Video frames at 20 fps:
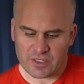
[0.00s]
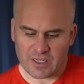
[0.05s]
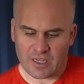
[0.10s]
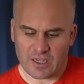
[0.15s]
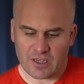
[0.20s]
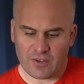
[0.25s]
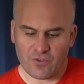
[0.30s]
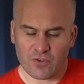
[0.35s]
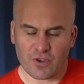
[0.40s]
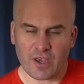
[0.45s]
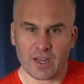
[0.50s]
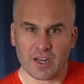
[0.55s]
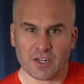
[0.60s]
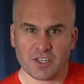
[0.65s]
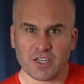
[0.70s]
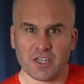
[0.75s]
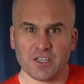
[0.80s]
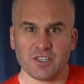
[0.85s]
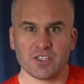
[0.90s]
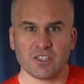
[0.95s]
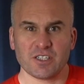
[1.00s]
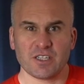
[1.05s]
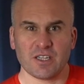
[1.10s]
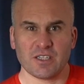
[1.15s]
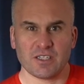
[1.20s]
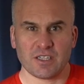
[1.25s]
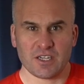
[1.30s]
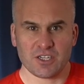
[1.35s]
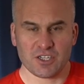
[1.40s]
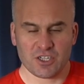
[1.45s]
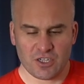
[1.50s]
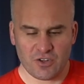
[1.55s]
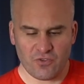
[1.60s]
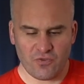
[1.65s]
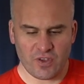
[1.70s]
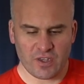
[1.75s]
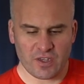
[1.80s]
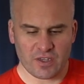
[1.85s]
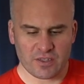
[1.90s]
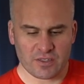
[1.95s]
say if you're getting a change of sensation in
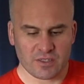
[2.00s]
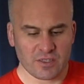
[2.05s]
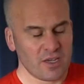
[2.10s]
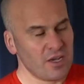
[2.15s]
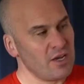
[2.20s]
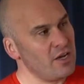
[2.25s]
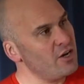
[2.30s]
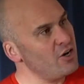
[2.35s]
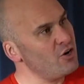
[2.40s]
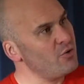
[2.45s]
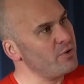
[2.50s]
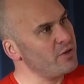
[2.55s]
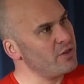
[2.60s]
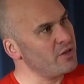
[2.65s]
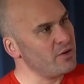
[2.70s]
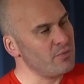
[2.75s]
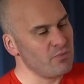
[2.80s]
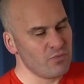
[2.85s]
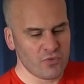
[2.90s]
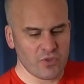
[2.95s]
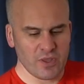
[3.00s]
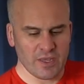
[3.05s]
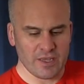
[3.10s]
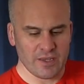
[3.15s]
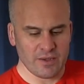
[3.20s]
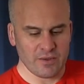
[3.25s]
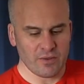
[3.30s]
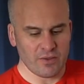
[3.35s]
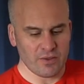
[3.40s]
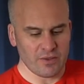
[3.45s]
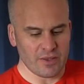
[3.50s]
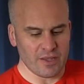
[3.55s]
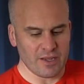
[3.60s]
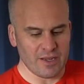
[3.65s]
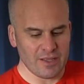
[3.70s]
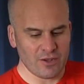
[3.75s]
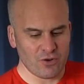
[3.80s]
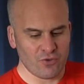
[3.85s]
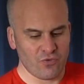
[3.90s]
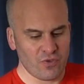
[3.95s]
your fingers, it'll be the
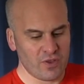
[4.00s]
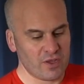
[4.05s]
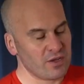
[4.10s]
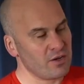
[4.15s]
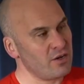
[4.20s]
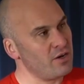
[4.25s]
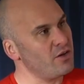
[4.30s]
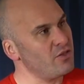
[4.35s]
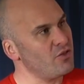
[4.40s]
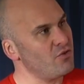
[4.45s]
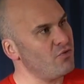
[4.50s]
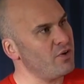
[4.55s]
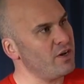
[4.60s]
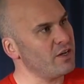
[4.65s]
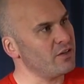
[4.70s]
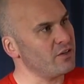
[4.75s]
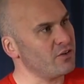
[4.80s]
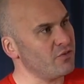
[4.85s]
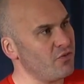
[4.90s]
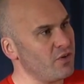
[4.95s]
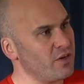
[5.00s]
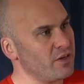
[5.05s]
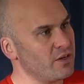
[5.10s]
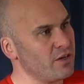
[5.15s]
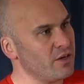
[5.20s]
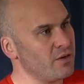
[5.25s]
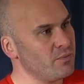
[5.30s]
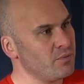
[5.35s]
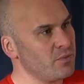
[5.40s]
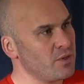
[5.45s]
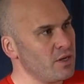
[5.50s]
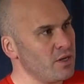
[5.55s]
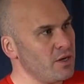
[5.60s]
little finger and the ring finger.